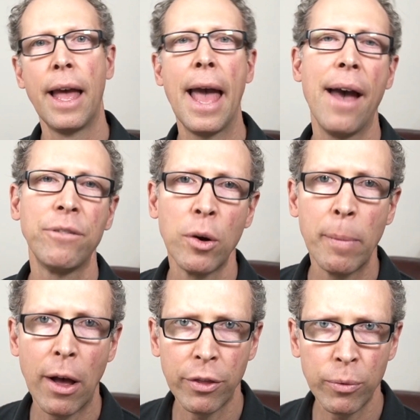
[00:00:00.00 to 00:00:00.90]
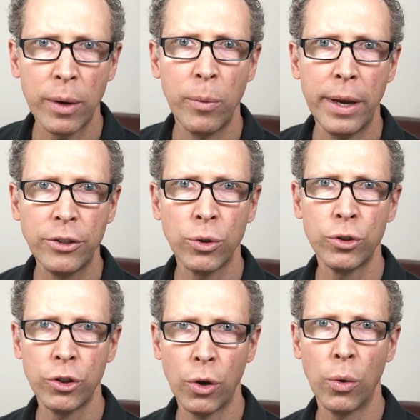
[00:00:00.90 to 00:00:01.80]
after about 3 weeks or
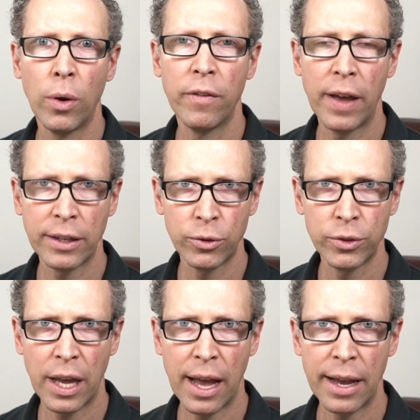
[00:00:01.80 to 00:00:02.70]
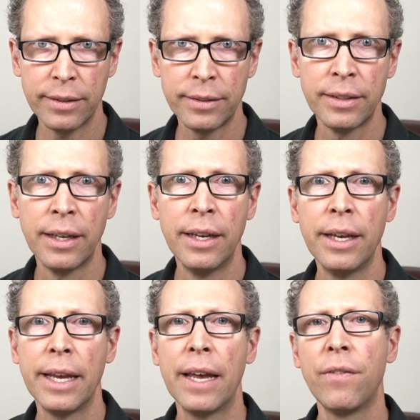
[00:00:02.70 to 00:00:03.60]
so of exercise,
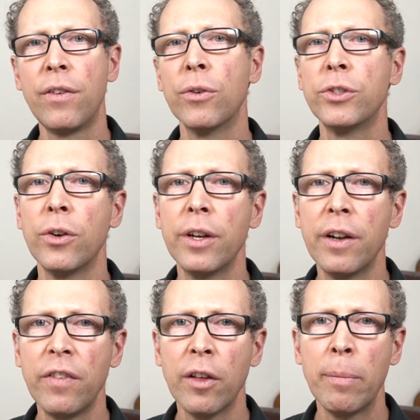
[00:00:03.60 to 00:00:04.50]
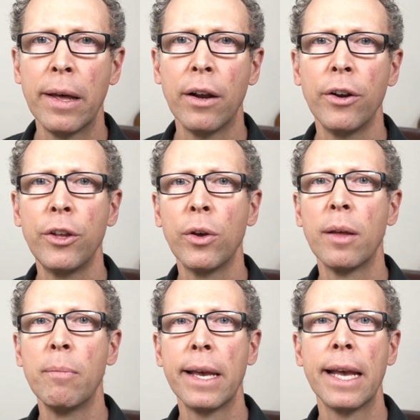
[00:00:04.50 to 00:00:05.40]
if you're starting to feel better, you
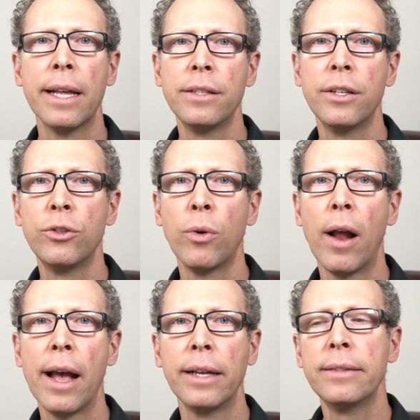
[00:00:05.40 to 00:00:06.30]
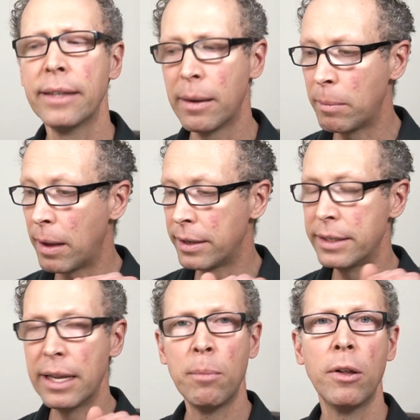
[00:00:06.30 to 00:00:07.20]
can begin to try some
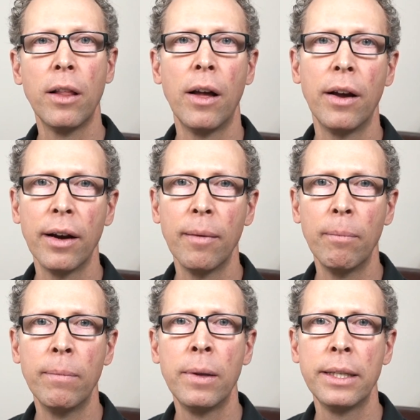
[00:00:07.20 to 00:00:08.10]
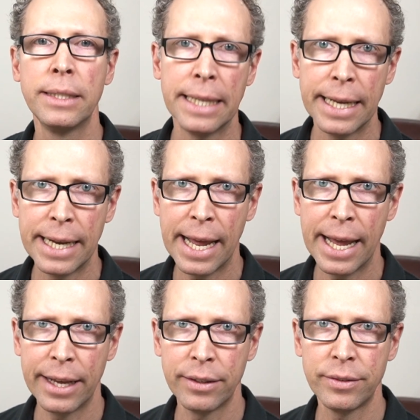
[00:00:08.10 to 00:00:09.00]
double arm
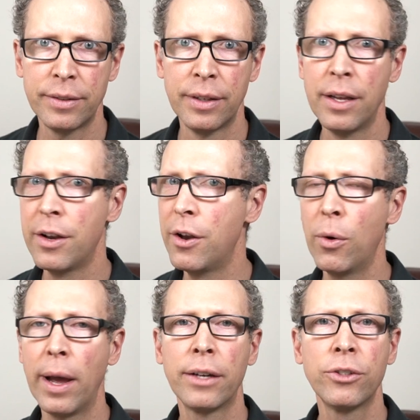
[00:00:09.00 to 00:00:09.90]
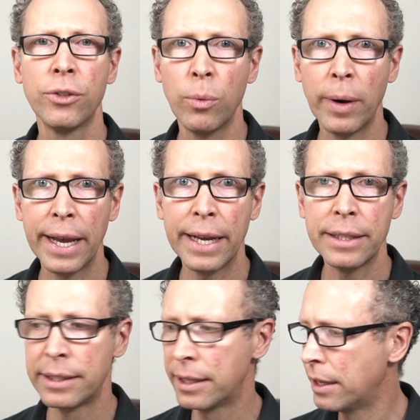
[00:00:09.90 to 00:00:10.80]
DeadHangs. No extra
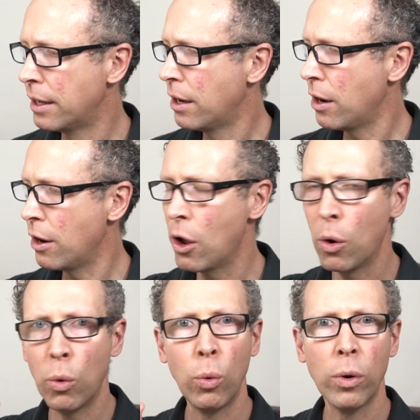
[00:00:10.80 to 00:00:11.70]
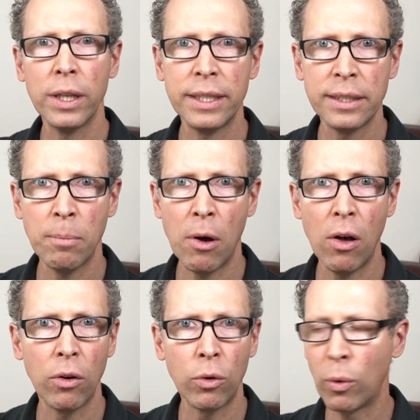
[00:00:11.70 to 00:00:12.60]
weight, no really
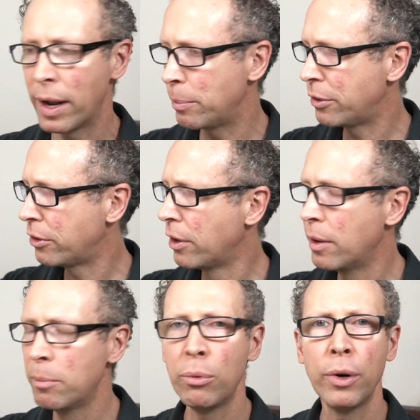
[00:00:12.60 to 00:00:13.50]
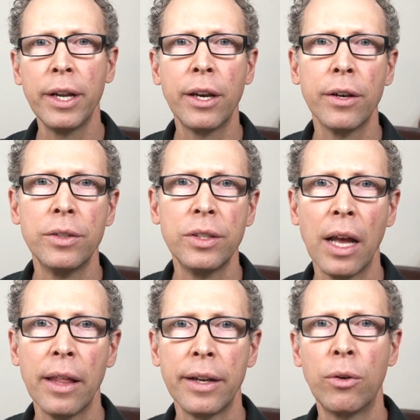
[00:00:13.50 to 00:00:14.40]
small grips, pretty good
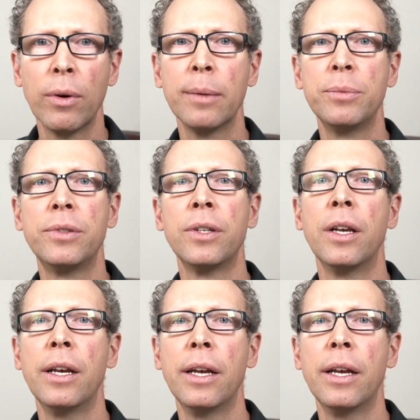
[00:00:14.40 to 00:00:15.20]
solid grips.